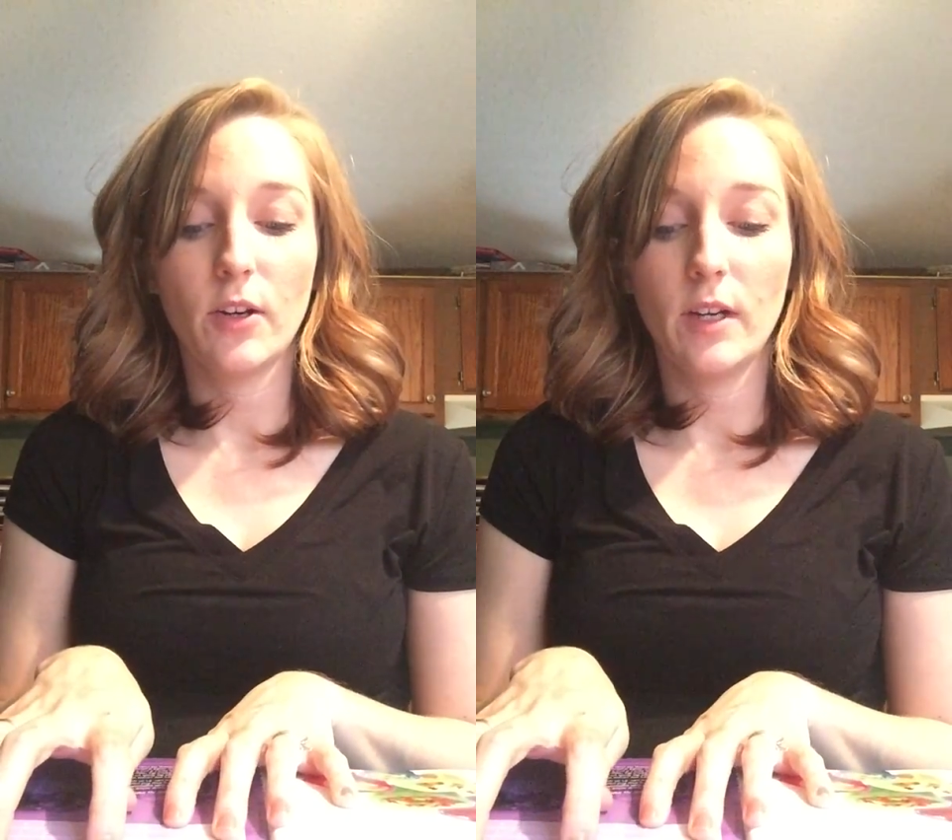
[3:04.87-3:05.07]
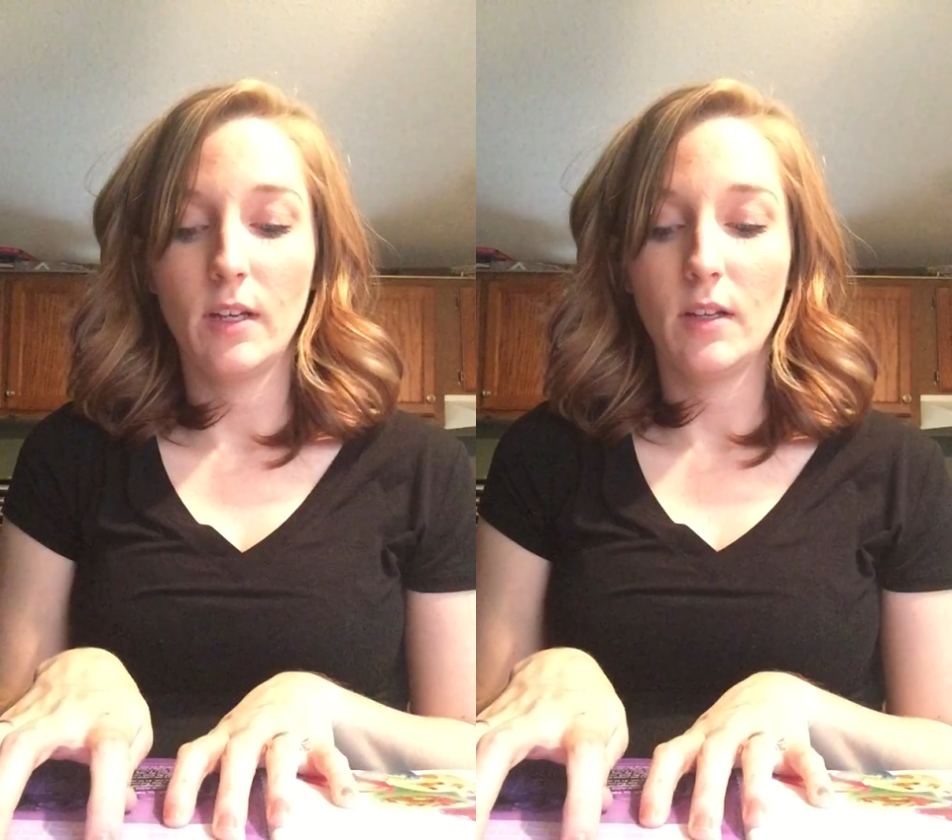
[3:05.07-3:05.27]

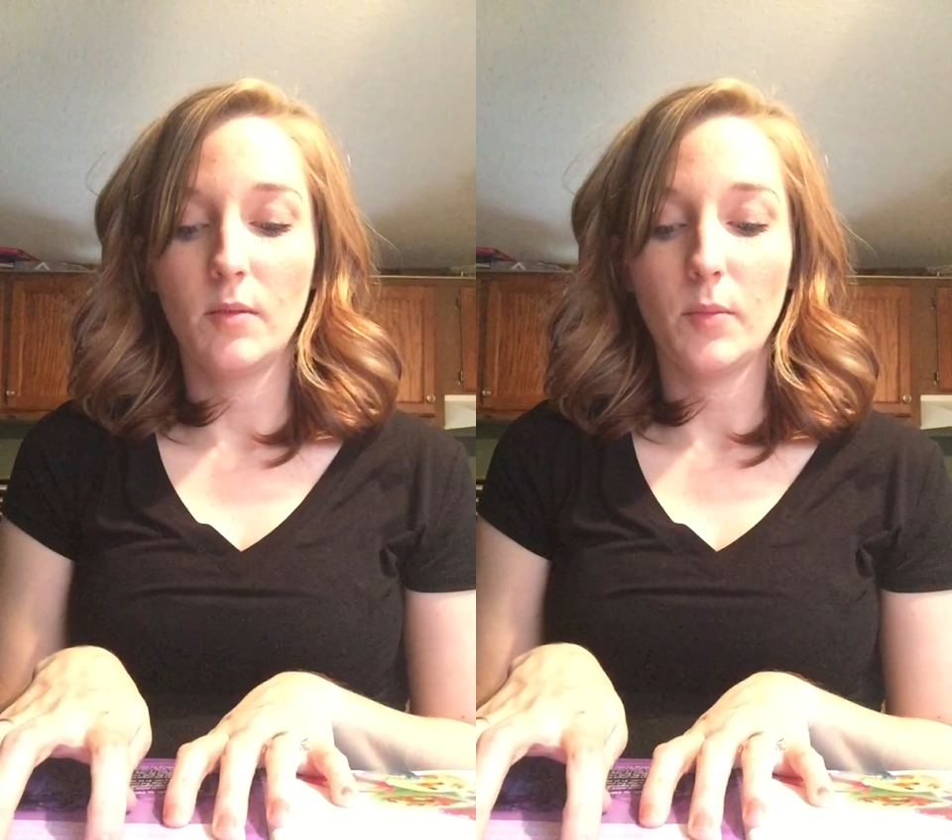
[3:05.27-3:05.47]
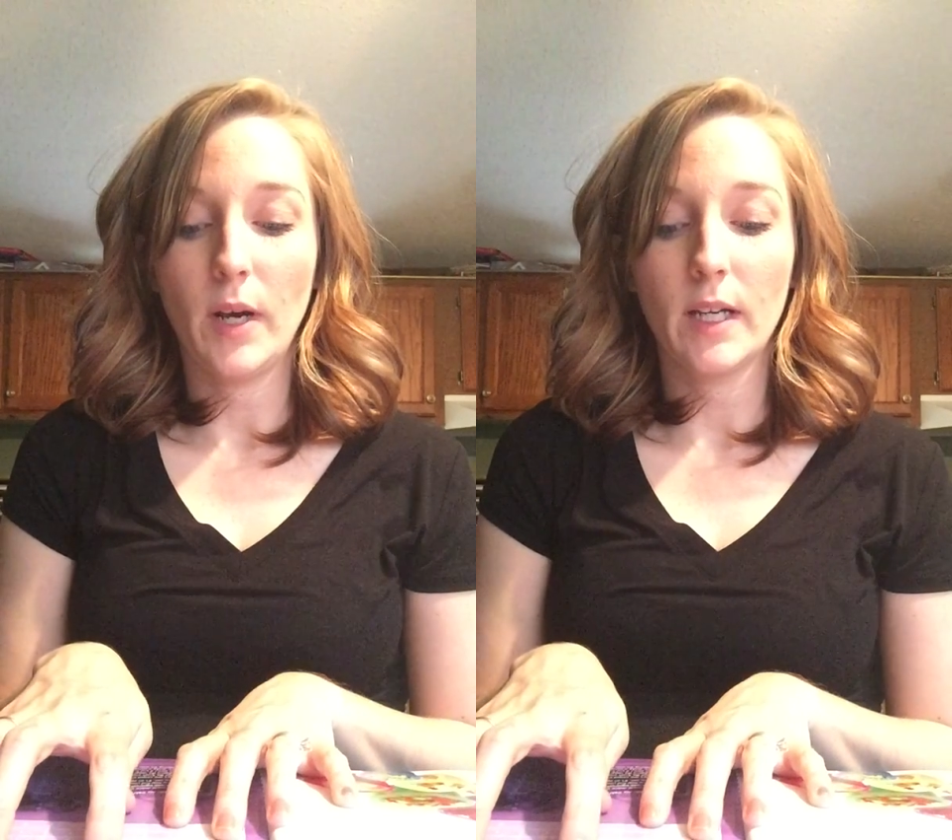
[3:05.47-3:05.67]

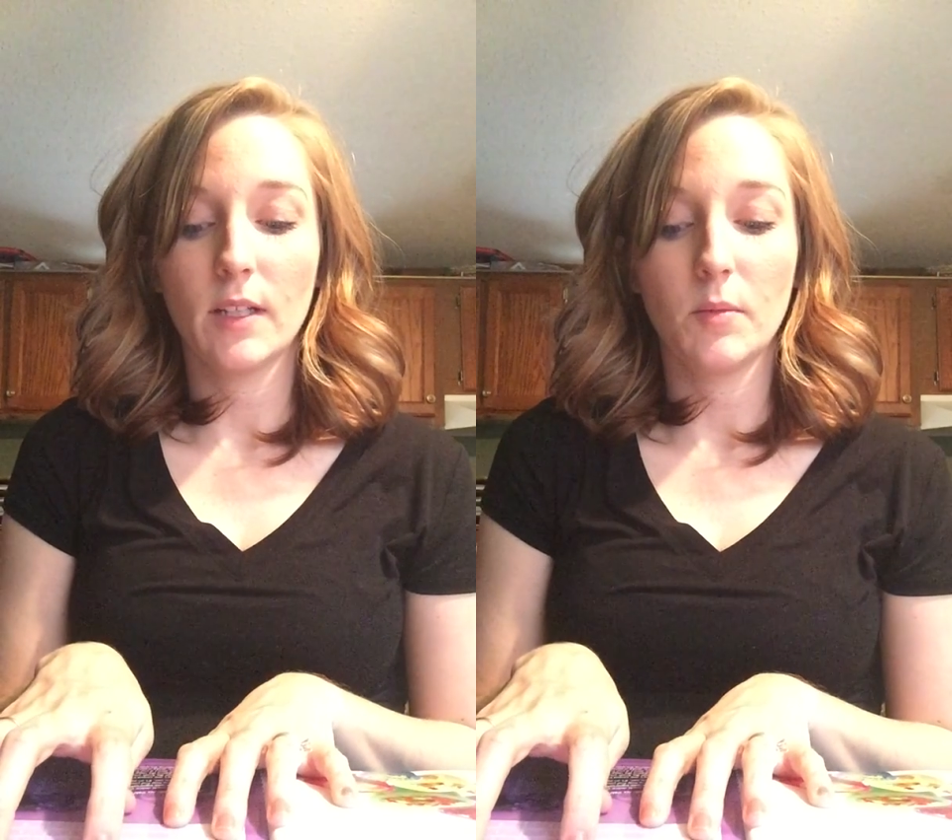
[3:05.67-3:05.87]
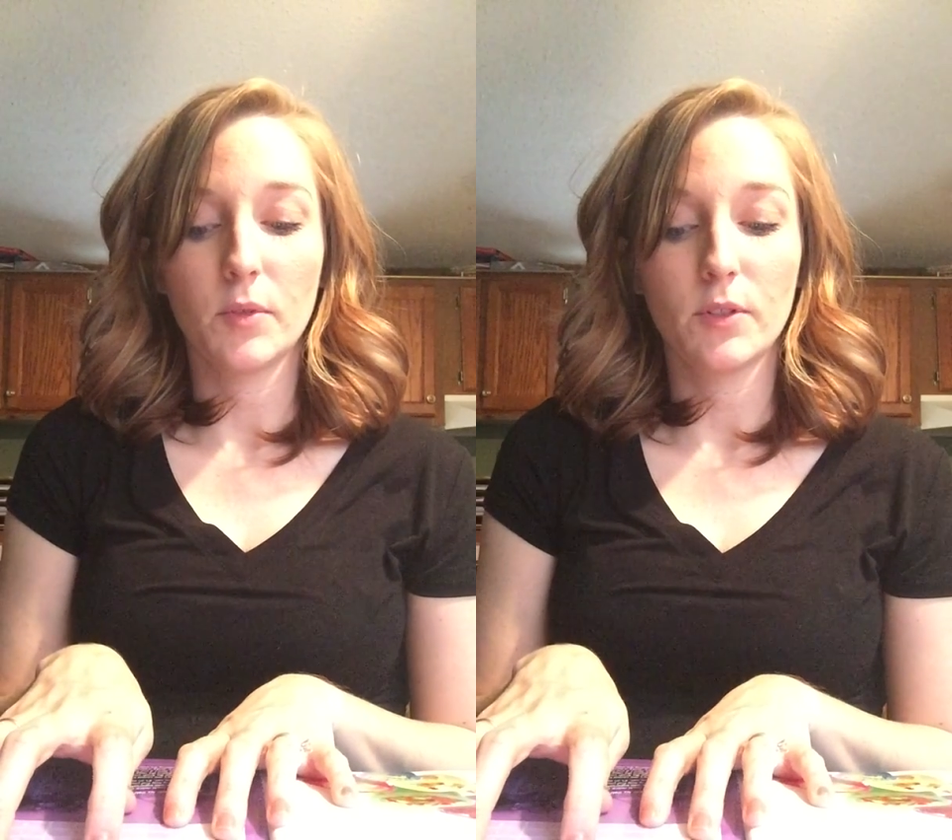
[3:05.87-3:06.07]
in bracket
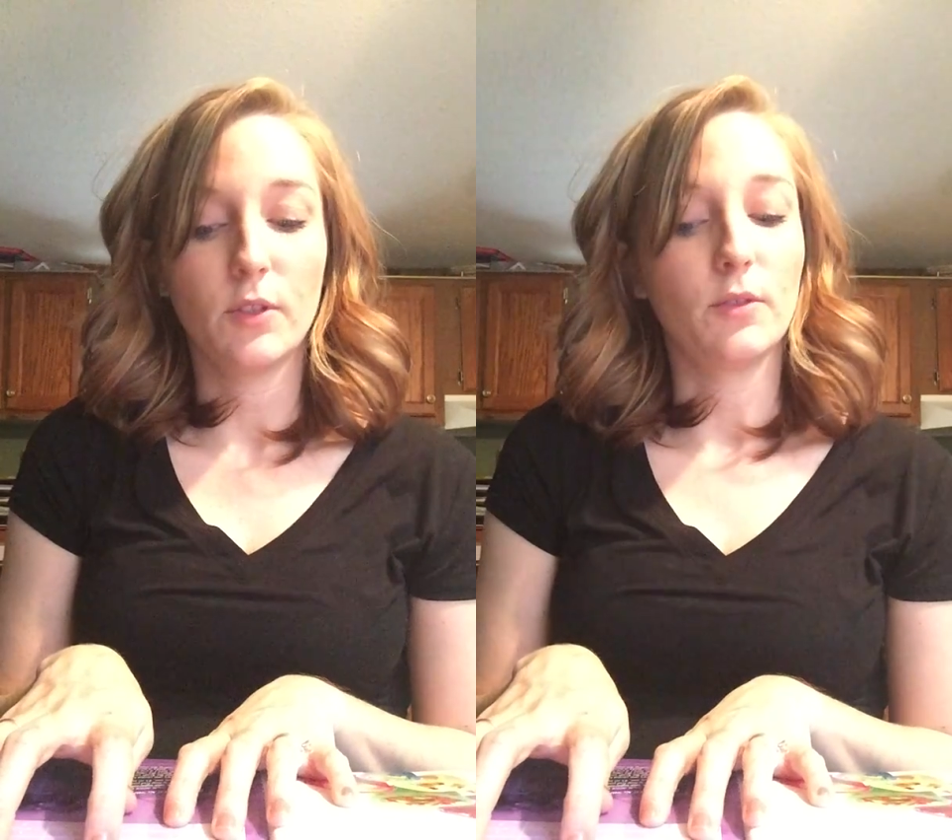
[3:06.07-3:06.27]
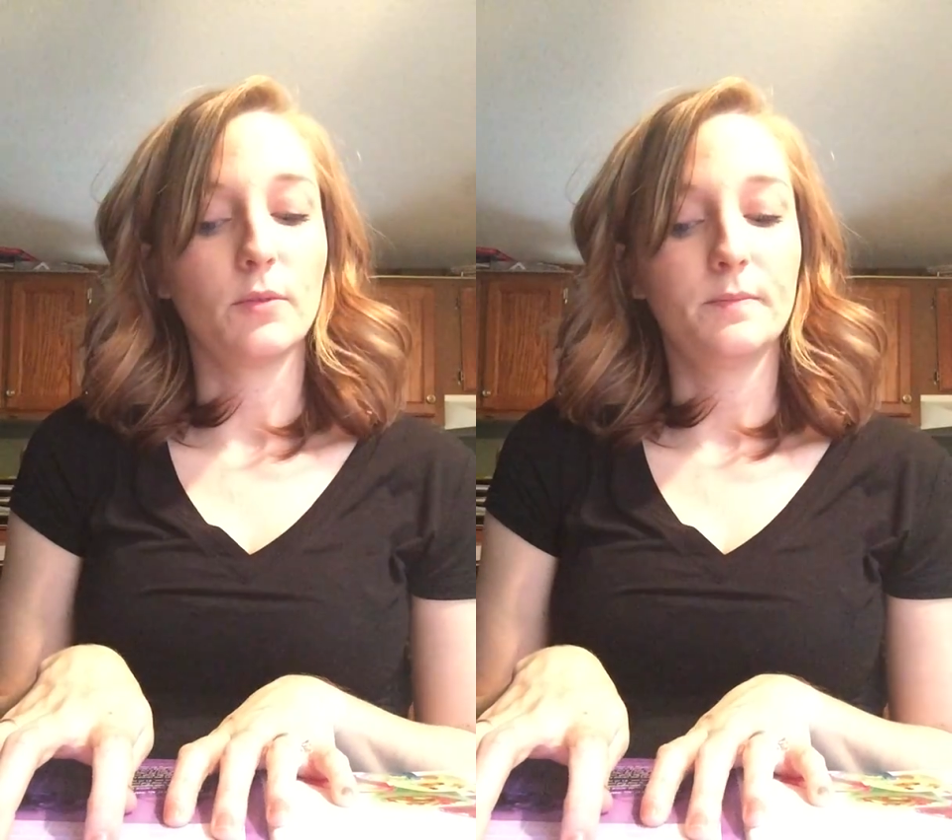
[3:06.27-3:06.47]
number
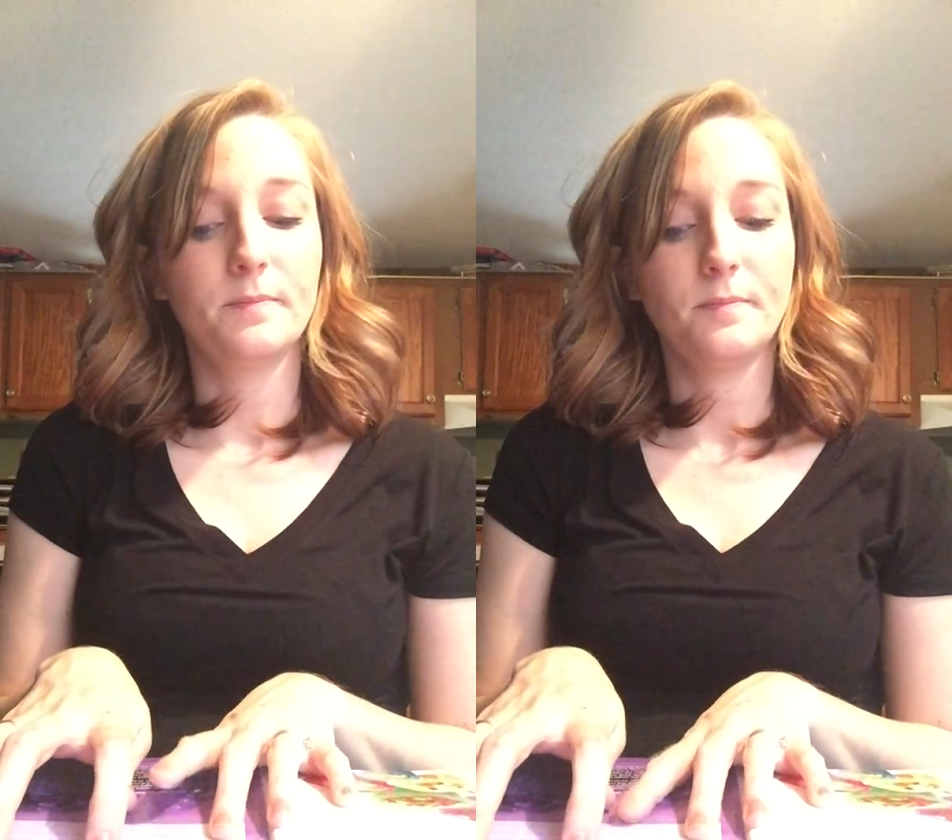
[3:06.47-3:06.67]
2.